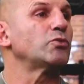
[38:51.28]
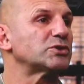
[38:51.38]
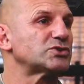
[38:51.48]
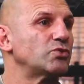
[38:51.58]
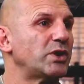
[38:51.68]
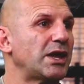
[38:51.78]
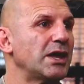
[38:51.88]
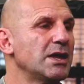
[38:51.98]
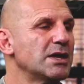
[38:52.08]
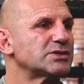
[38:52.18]
what to wear.
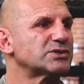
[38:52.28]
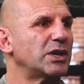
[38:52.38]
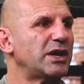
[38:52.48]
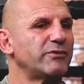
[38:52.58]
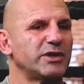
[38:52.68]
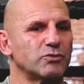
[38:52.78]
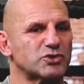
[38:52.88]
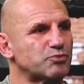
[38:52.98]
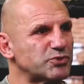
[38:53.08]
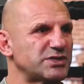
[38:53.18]
So everything
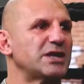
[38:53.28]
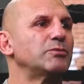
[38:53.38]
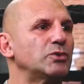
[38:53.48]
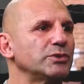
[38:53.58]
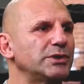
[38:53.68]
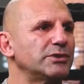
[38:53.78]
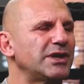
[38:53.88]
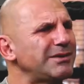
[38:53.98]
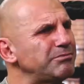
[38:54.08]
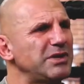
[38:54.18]
was presentable. You know, they
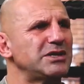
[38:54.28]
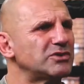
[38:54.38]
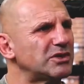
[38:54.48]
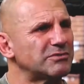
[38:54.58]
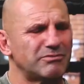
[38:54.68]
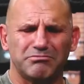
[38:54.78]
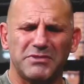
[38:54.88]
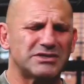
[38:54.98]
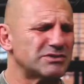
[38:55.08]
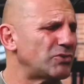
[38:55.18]
had
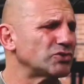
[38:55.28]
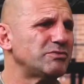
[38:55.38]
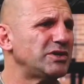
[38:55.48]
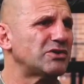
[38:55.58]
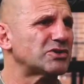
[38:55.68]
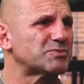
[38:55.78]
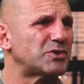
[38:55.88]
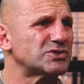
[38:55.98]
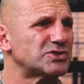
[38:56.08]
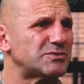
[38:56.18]
millions and multi-million-dollar
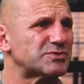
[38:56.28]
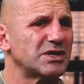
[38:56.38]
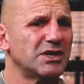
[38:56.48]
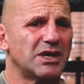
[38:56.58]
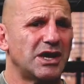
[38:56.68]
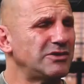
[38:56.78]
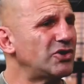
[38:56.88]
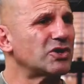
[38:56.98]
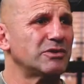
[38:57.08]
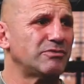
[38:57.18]
sponsorships, and they're
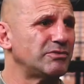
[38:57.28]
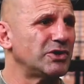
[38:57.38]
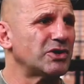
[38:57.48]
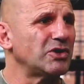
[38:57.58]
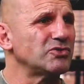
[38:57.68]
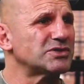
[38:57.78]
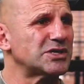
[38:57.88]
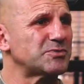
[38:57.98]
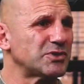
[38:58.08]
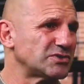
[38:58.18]
not going to lose
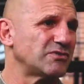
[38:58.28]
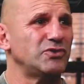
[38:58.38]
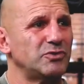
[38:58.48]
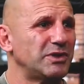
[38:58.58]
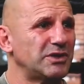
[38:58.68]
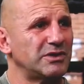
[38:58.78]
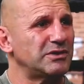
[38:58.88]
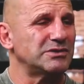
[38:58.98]
those because of you being an